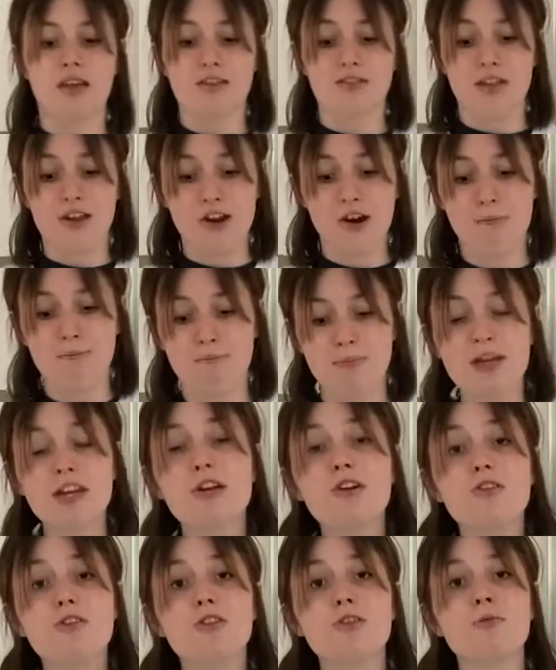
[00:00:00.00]
They are
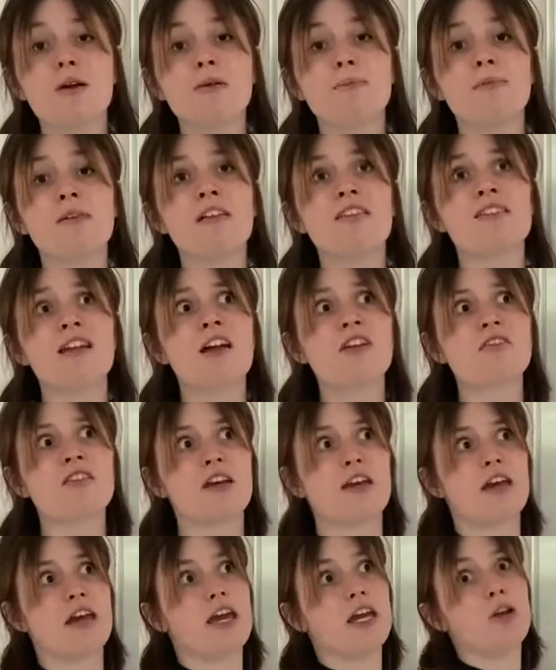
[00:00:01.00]
bigger than the red blood cells
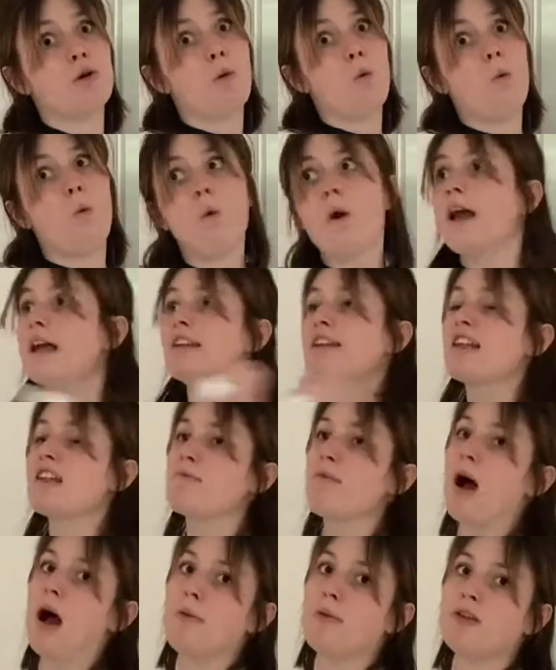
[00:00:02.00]
and way
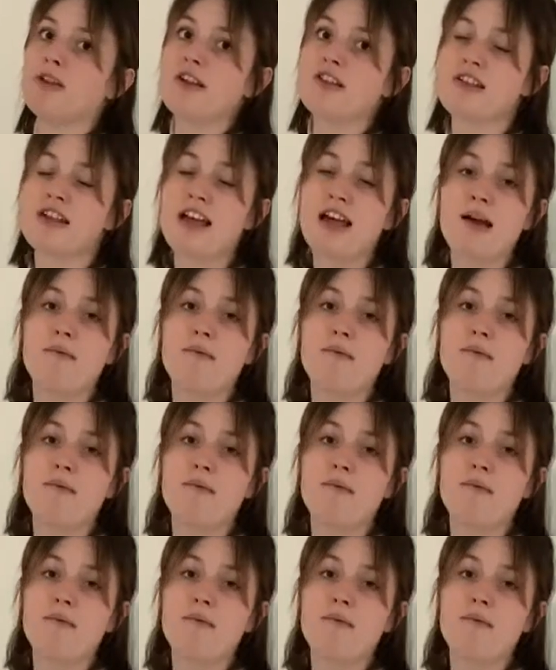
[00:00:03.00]
less populous,